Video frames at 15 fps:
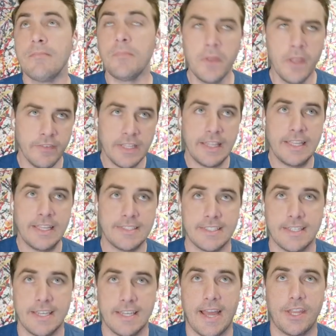I have a list
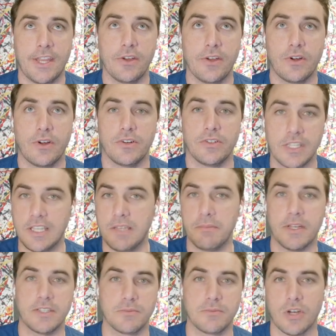in Attio called email
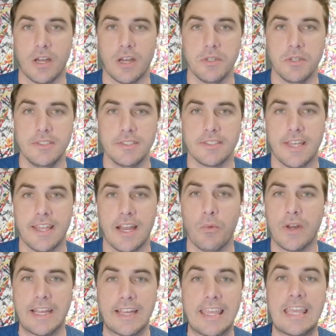subscribers, and I
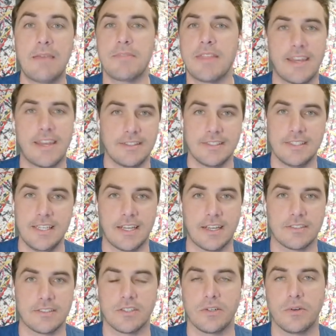want to keep that in sync.
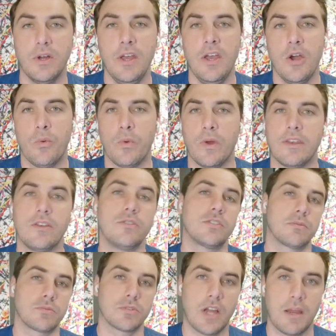So when new
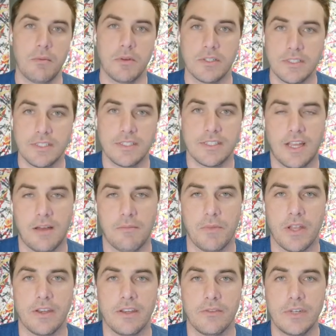subscribers come
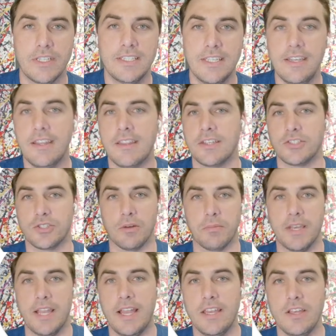on Resend, they show up in
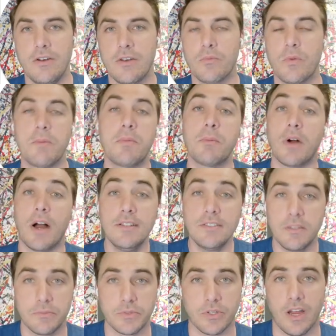Attio, and when people
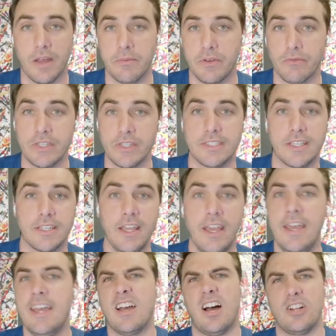unsubscribe in Resend,
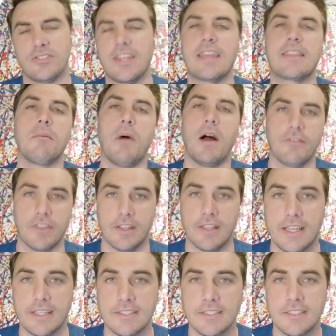I'll take them off the
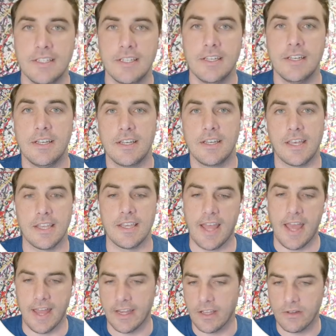list in
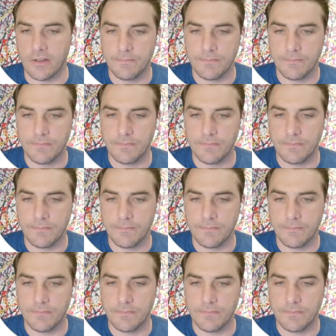Attio.